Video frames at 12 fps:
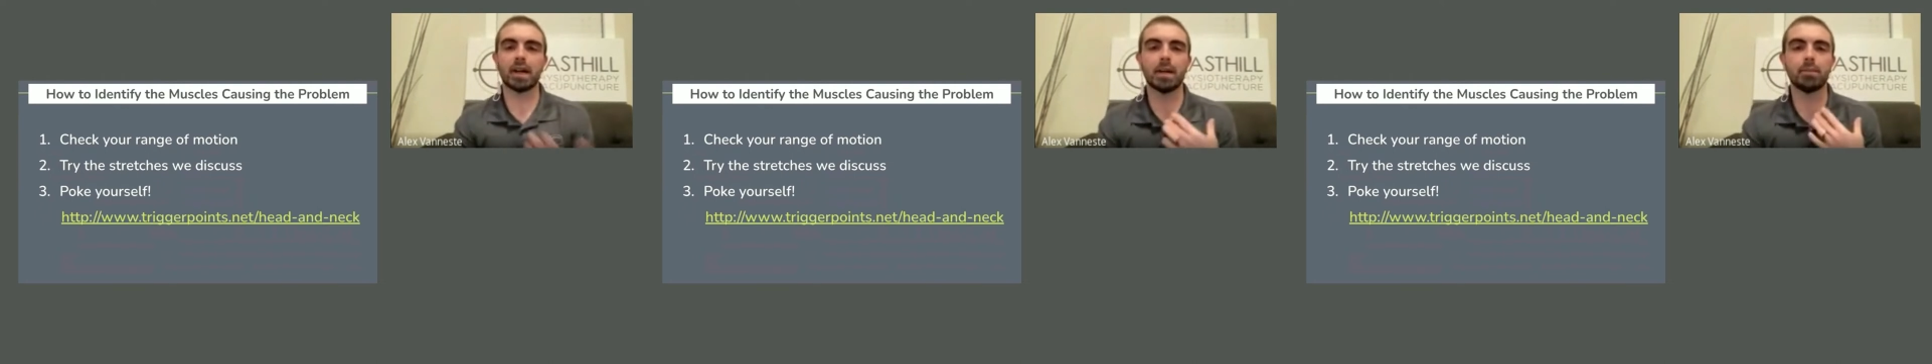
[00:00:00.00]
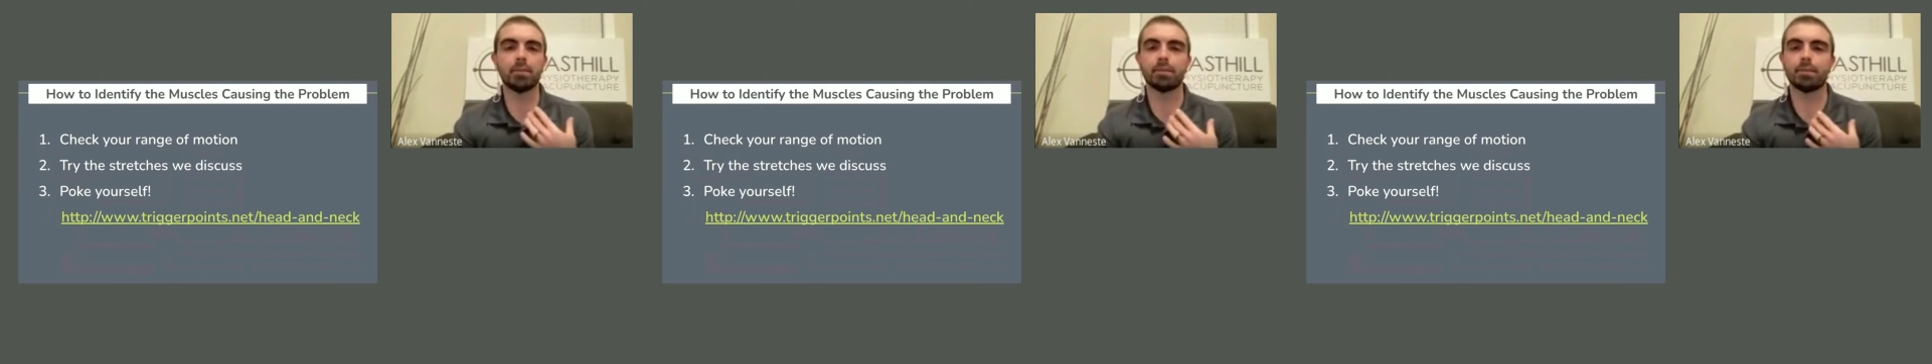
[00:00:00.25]

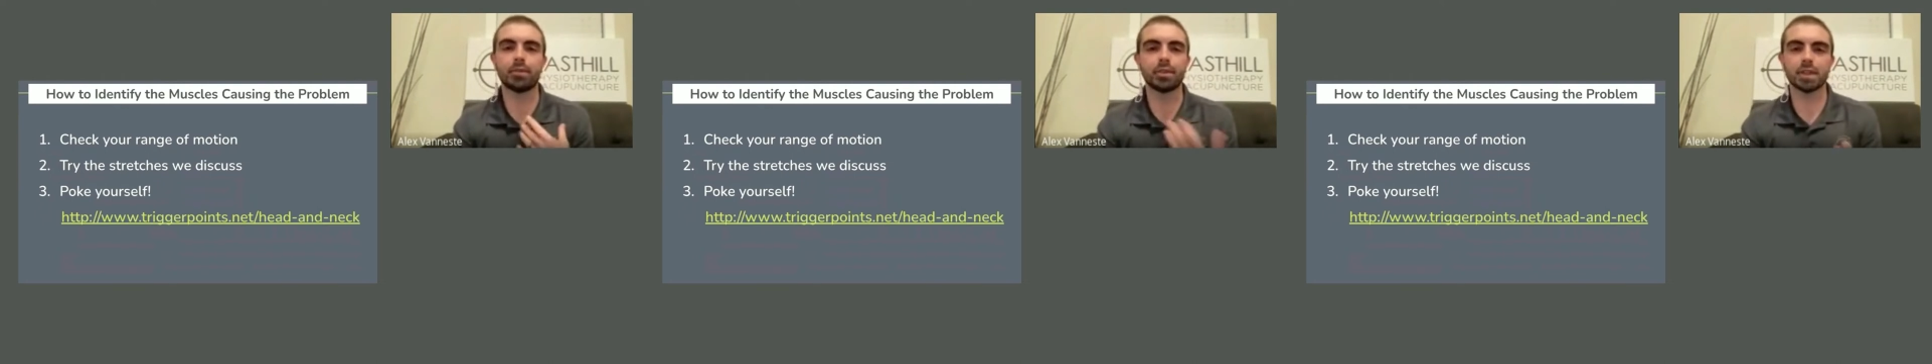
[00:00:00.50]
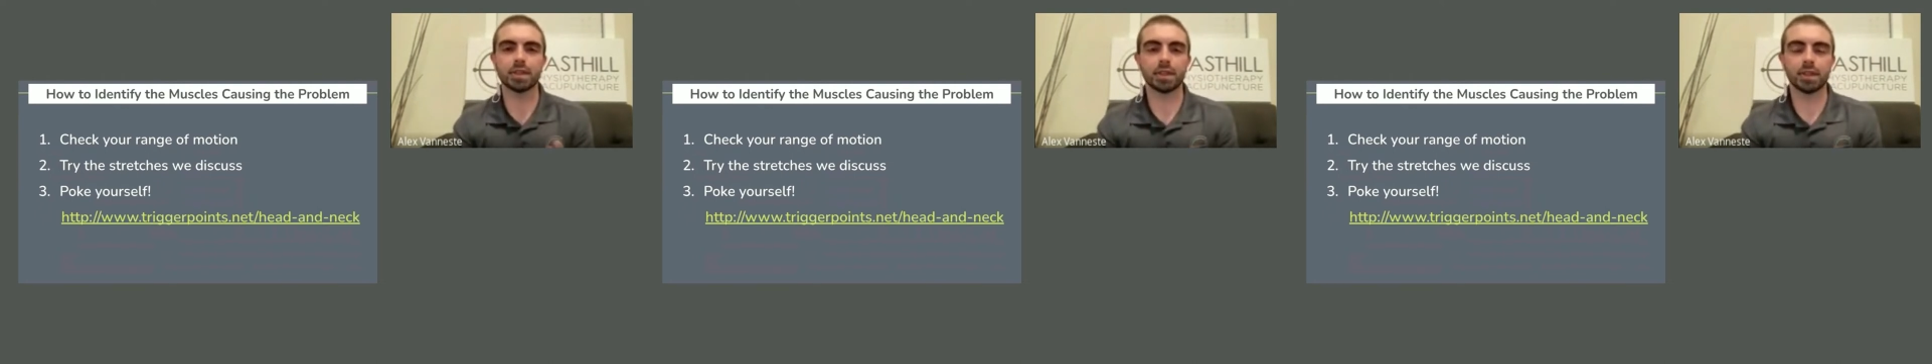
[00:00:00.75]
I'm
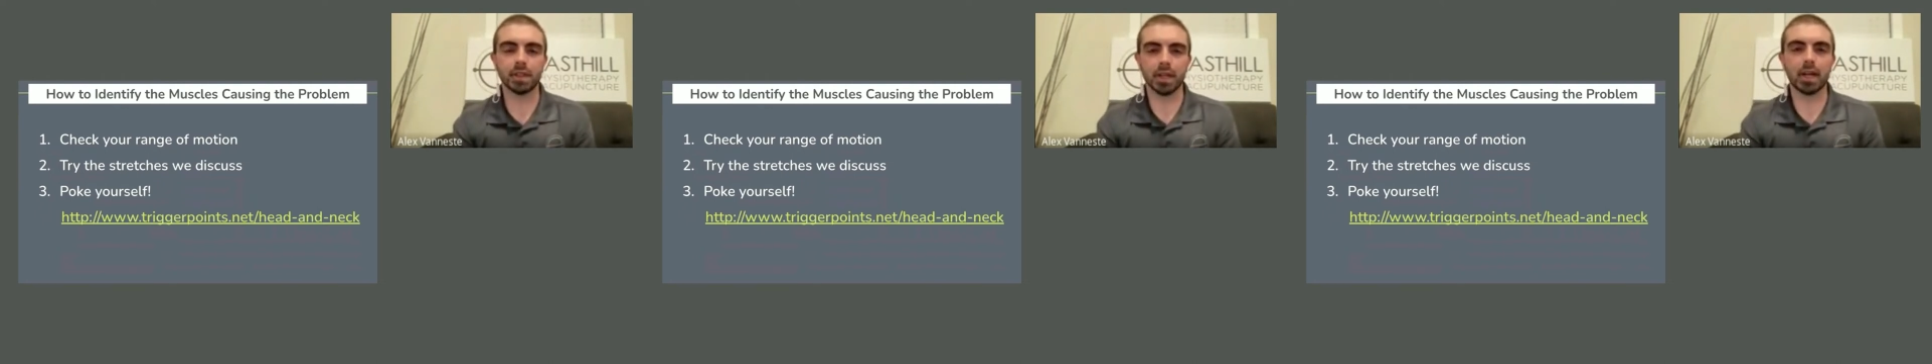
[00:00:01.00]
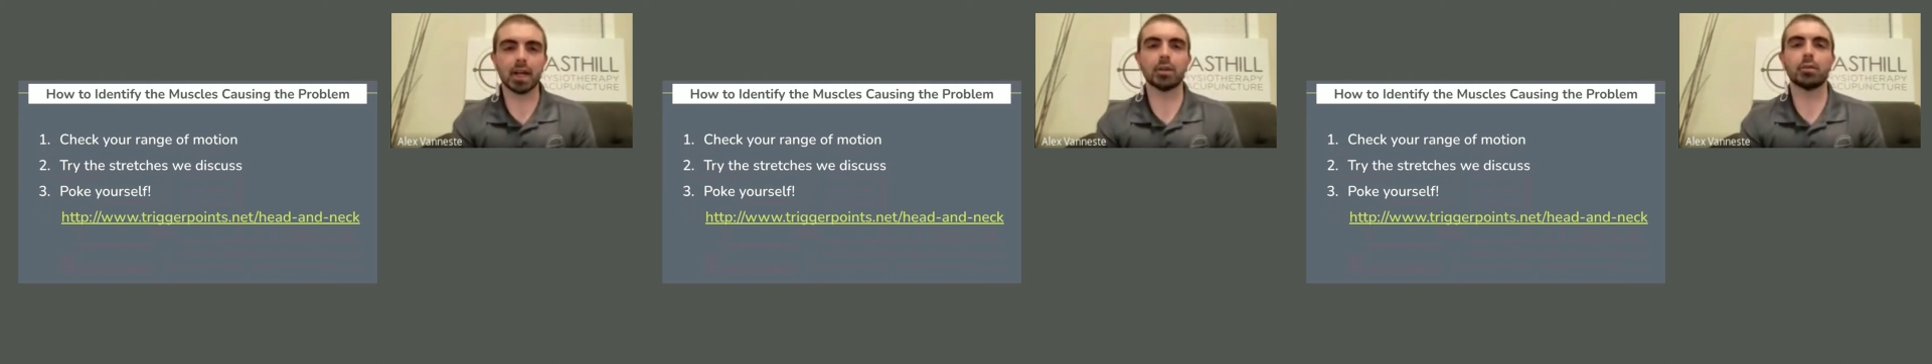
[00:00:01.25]
just the
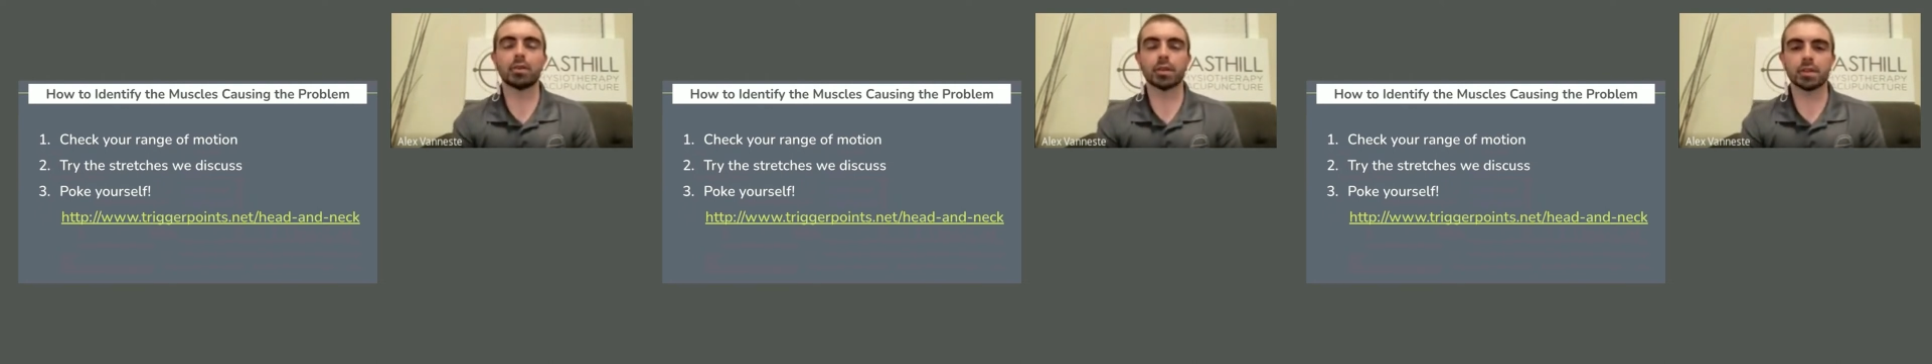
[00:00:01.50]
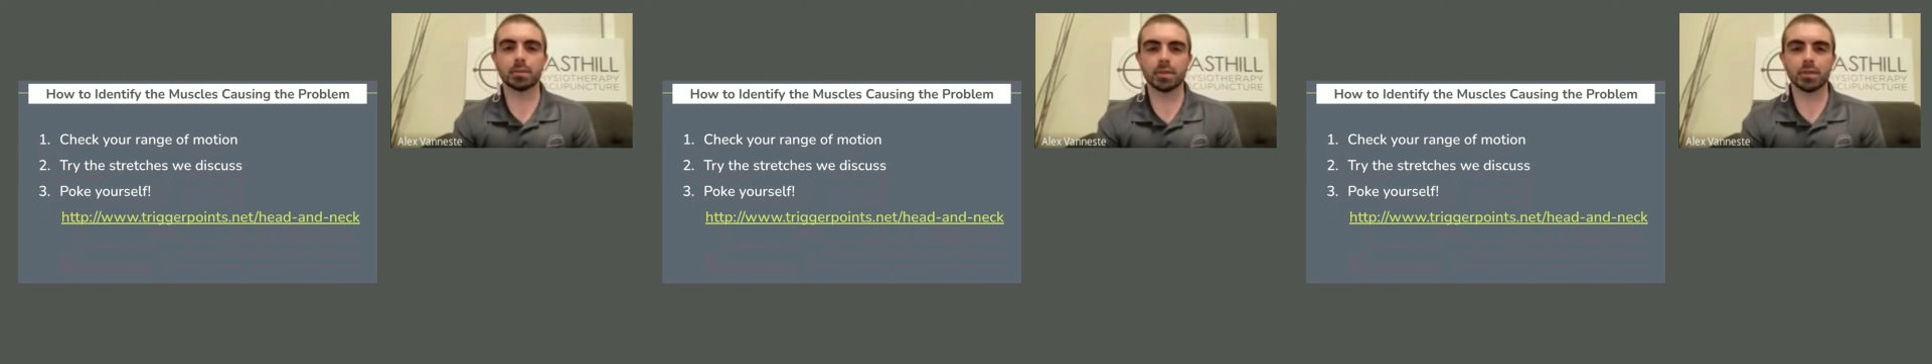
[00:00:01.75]
guy who
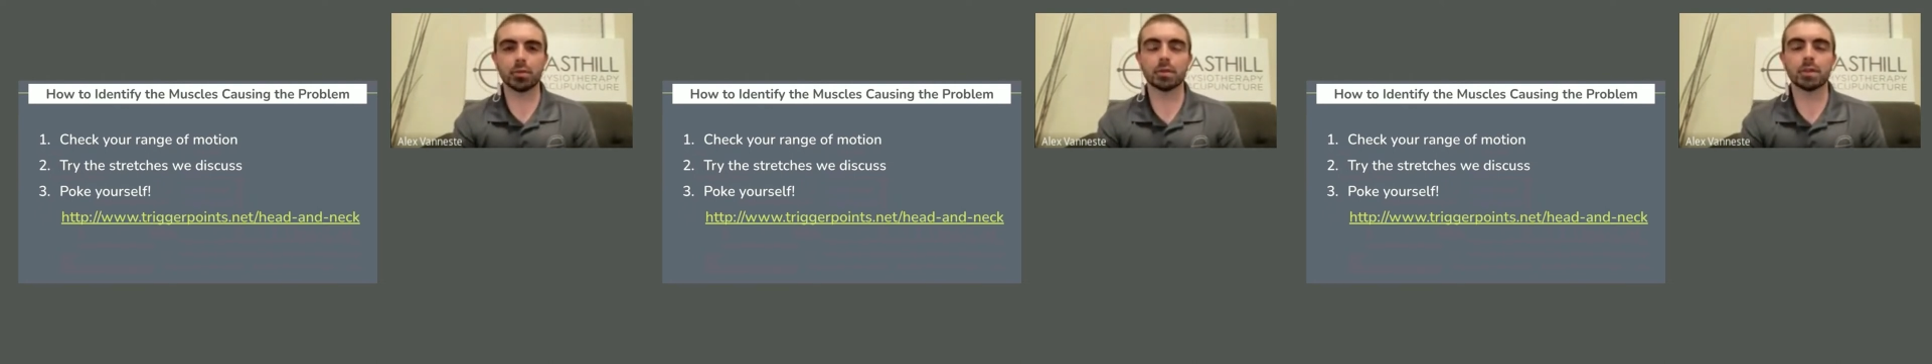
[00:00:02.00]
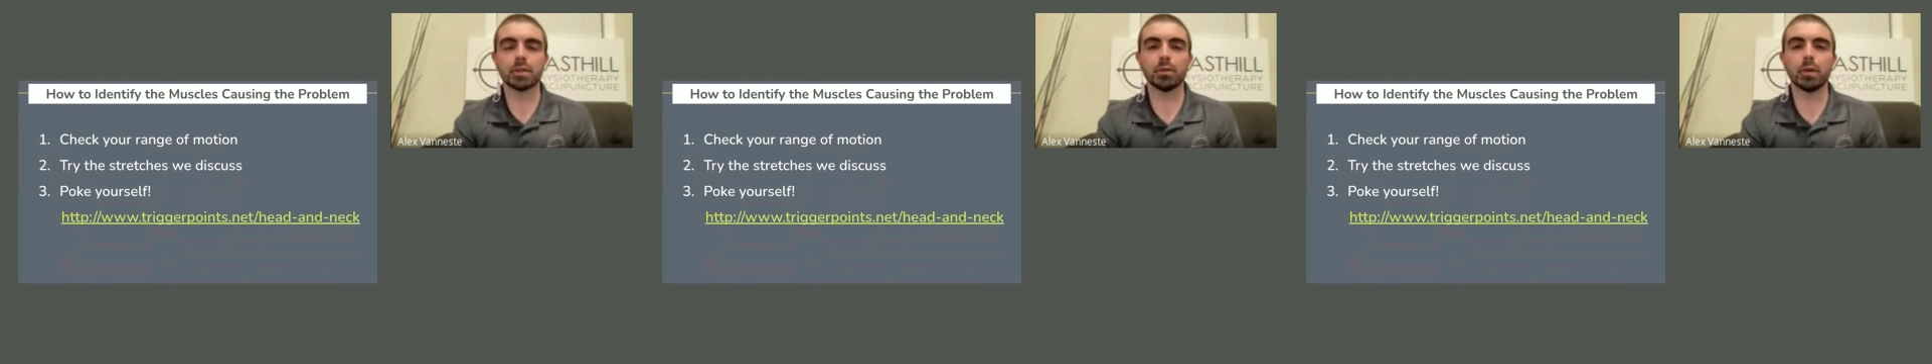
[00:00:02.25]
took some
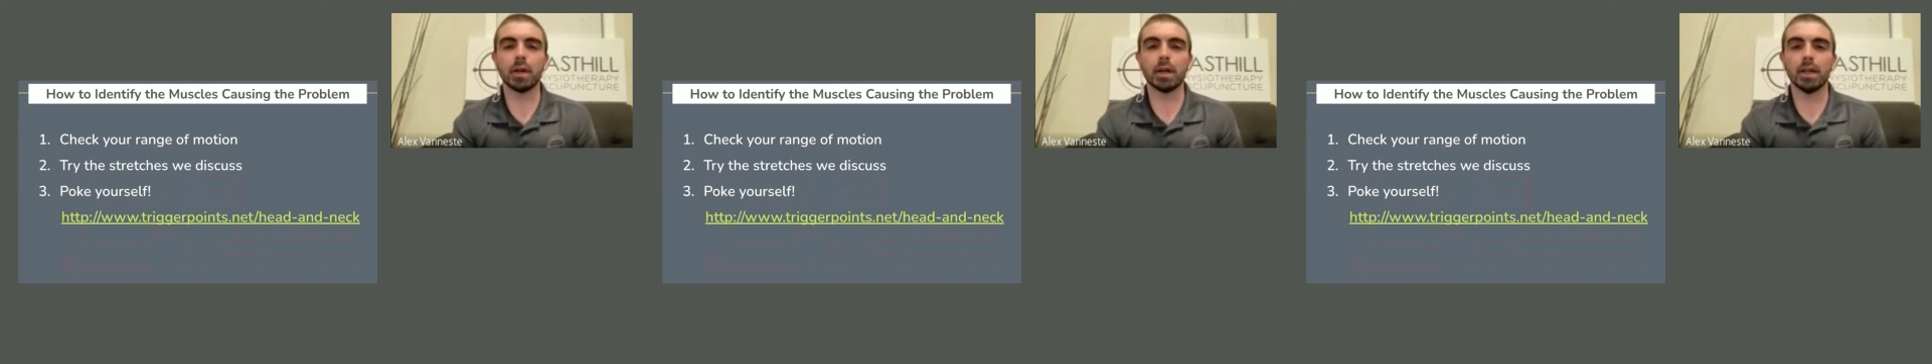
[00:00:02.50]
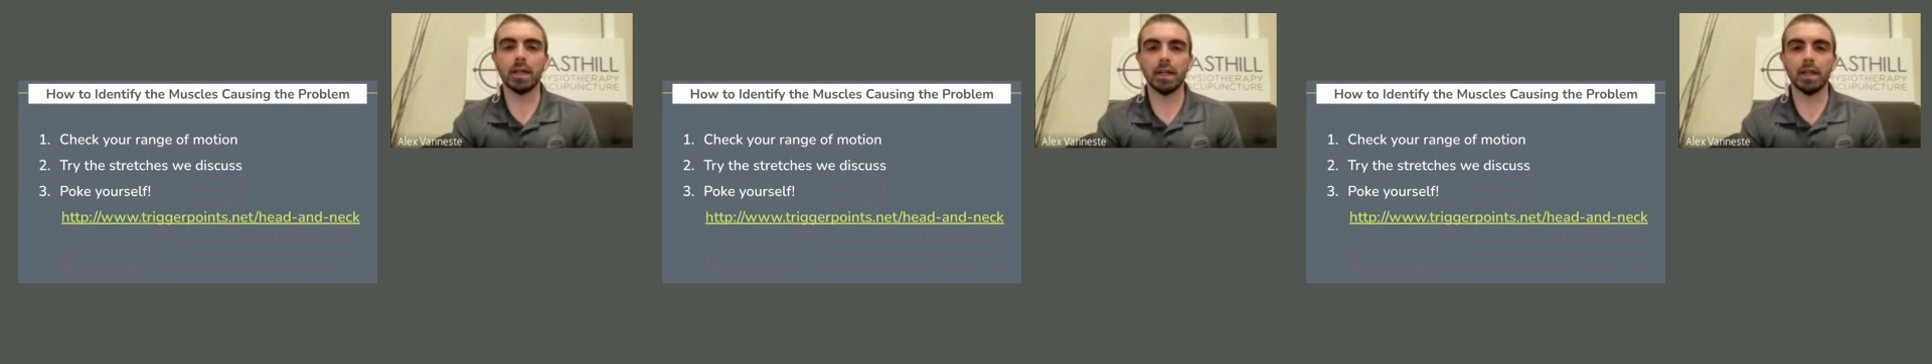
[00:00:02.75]
school to